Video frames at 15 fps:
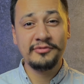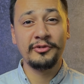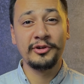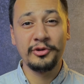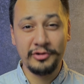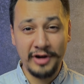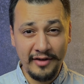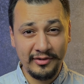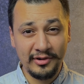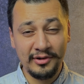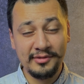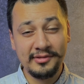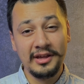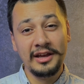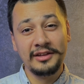for your
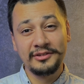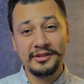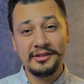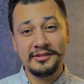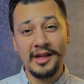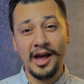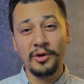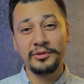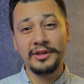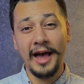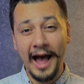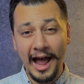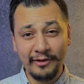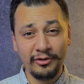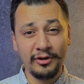reference, this is how the
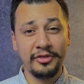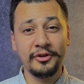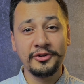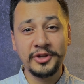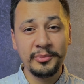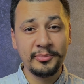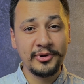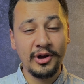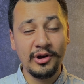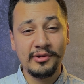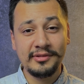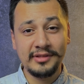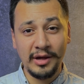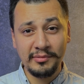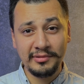iPhone 13 Pro
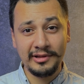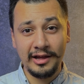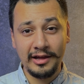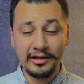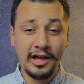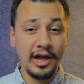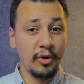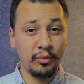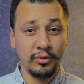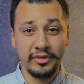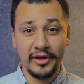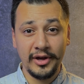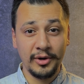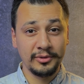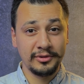sounds like
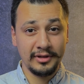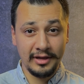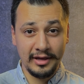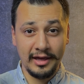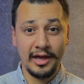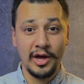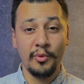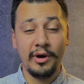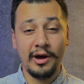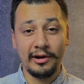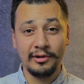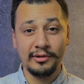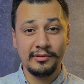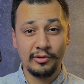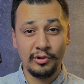without a
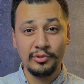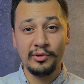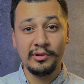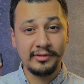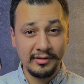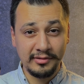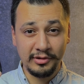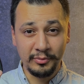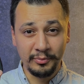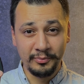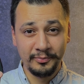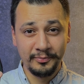wireless audio system.